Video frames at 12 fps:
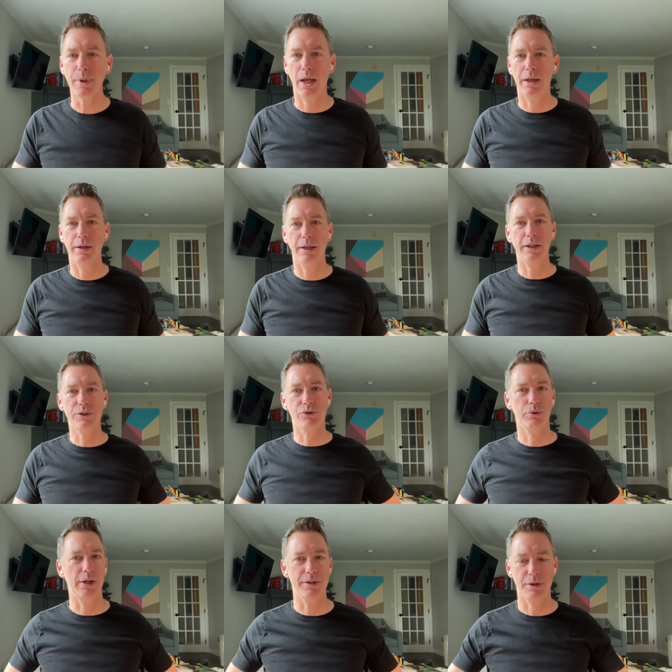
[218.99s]
And, and that's
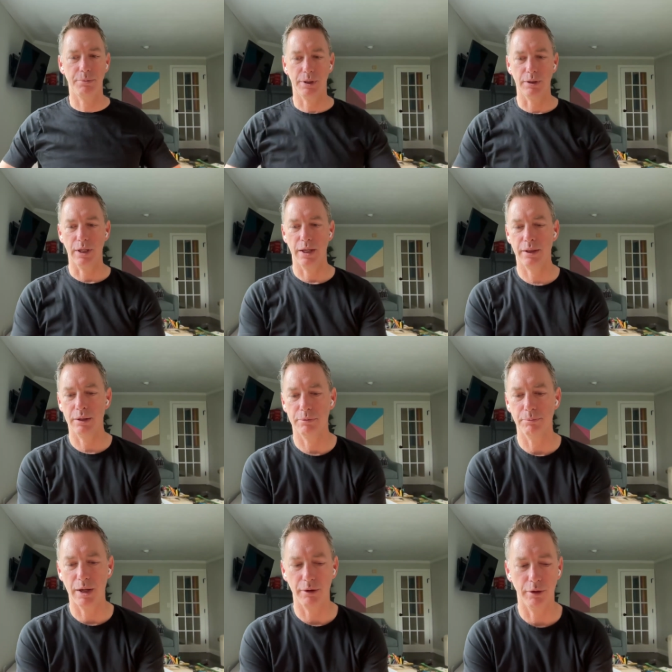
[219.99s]
really typical. I think
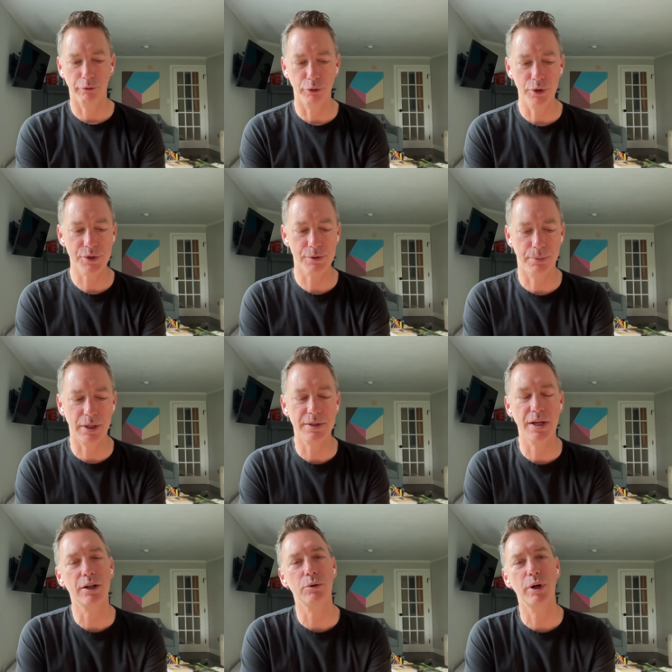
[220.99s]
my the first big
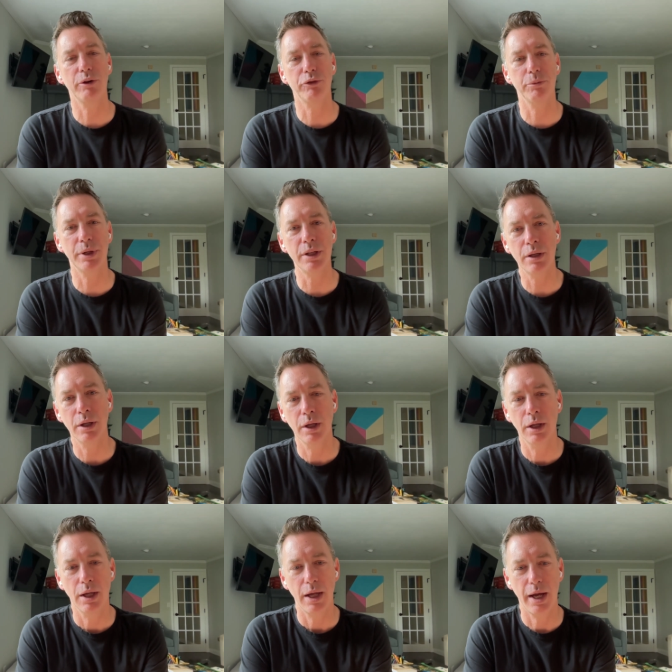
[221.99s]
takeaway for me
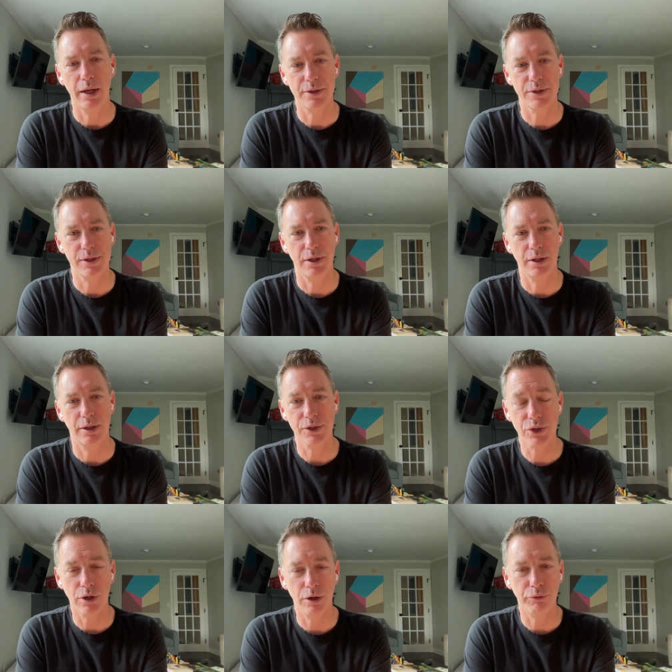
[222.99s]
at uh, this
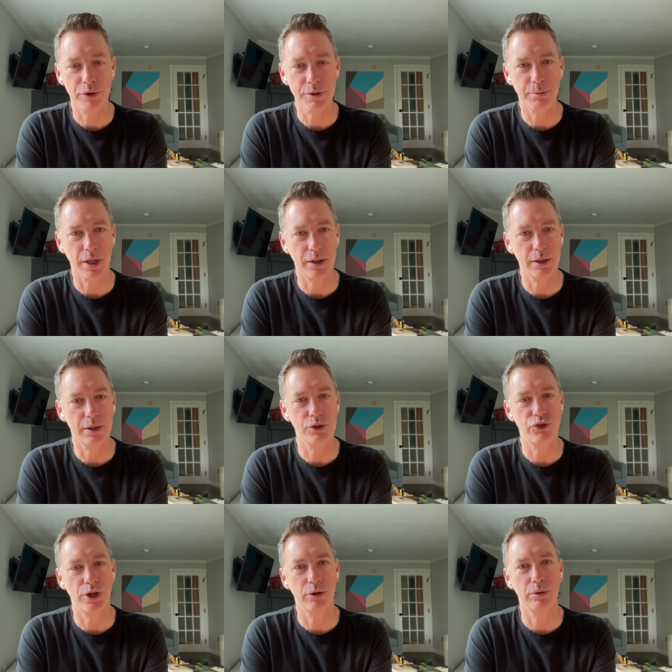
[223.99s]
conference, but I think in
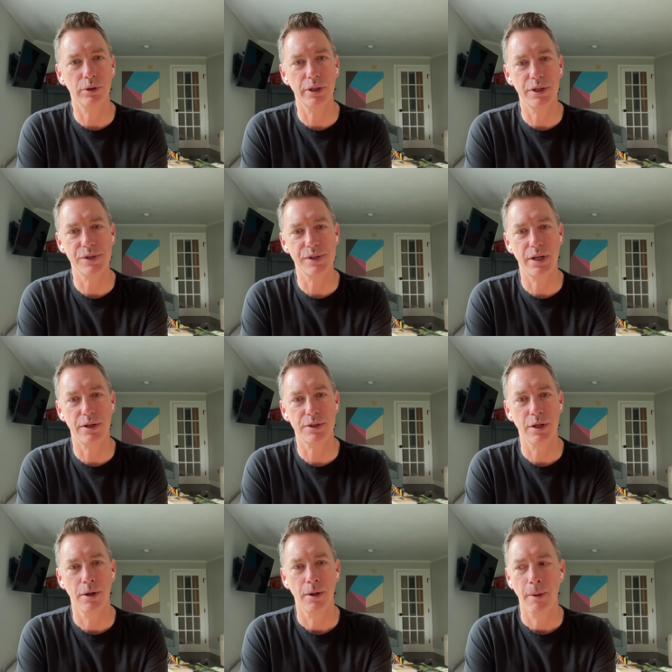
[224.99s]
general, is that
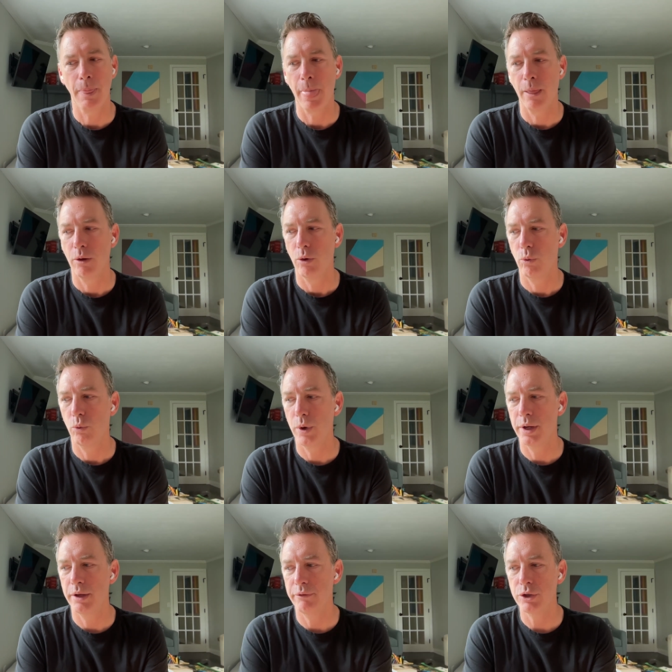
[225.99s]

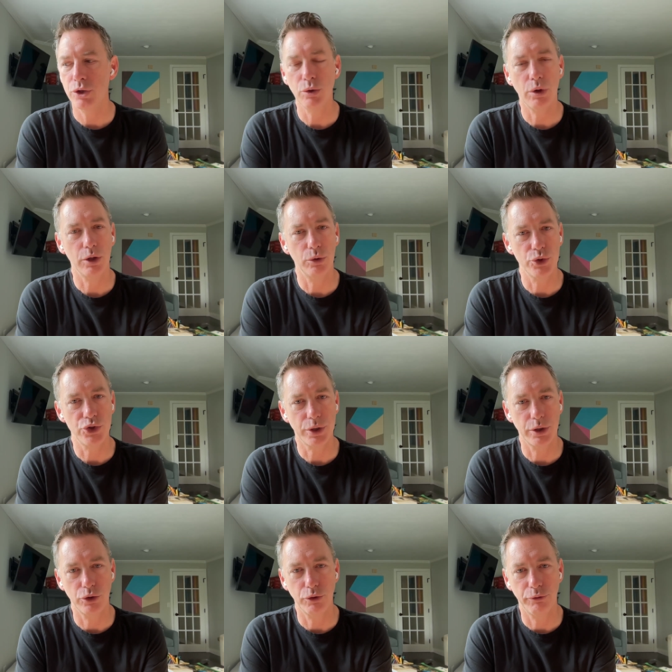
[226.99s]
whenever you are launching
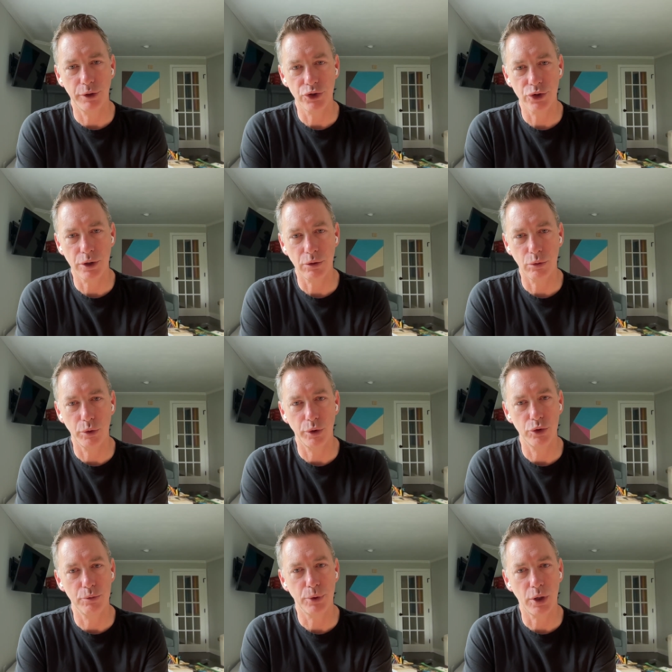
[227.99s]
a new feature or a
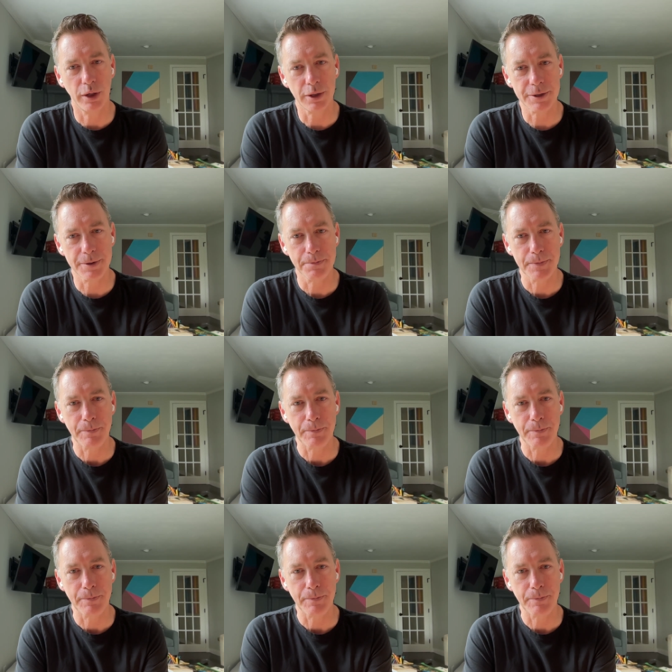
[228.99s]
new product,